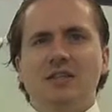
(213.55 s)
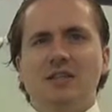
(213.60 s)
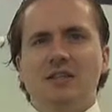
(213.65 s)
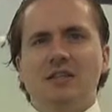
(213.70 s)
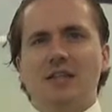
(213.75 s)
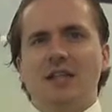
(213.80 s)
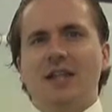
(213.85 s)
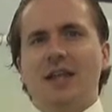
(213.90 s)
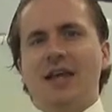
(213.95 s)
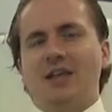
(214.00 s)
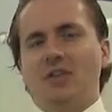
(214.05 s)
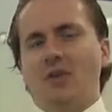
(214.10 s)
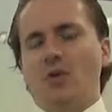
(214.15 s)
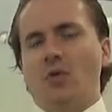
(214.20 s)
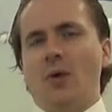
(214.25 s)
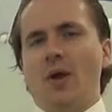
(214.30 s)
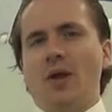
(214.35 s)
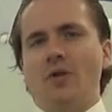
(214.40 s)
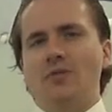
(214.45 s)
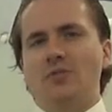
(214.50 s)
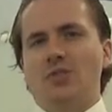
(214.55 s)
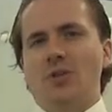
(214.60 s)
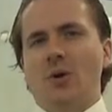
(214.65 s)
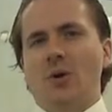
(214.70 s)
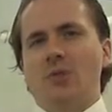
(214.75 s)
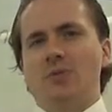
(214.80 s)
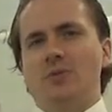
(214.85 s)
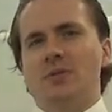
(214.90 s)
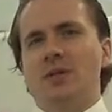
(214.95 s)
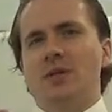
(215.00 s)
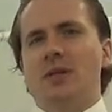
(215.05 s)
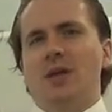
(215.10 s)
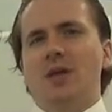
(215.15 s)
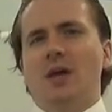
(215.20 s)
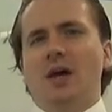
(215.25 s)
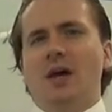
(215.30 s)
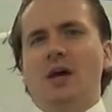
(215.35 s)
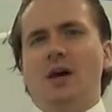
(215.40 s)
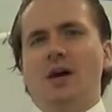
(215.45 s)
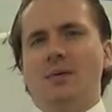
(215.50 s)
you see like the gravestones
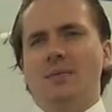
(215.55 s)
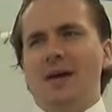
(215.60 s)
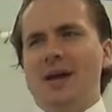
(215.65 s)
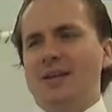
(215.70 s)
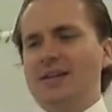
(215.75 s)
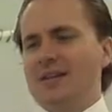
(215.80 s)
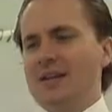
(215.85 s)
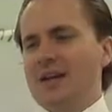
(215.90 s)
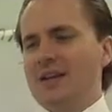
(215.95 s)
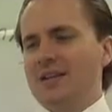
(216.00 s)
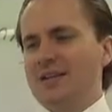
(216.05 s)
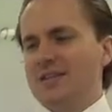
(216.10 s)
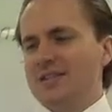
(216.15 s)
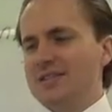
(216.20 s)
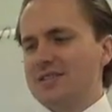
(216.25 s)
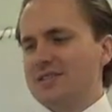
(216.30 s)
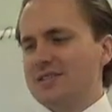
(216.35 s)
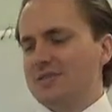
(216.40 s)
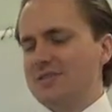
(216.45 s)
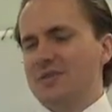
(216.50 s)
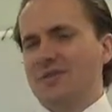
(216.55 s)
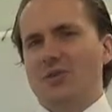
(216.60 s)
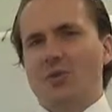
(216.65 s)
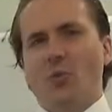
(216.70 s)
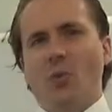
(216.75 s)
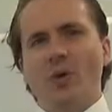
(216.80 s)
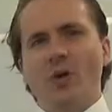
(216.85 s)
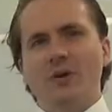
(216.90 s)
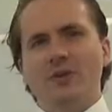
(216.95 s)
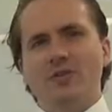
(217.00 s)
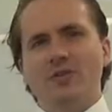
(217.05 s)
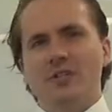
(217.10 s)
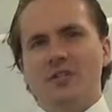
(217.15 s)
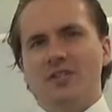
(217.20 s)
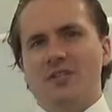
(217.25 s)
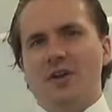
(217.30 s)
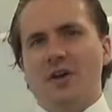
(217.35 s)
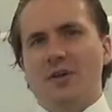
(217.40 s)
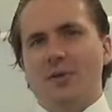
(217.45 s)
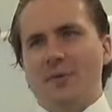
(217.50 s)
um, had kind of this weird
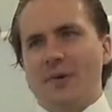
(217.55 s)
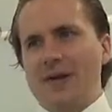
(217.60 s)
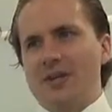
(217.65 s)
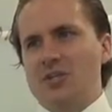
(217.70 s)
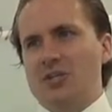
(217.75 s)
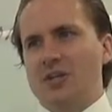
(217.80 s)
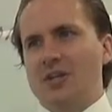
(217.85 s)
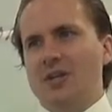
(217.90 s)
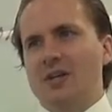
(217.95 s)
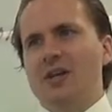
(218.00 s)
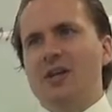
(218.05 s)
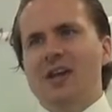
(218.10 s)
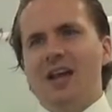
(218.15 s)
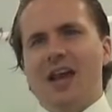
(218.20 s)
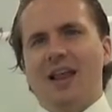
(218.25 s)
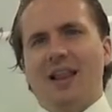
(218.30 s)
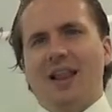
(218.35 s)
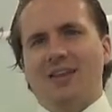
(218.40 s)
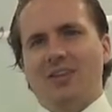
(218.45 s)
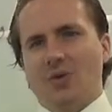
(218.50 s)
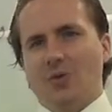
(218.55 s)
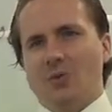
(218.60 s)
discoloration, and like the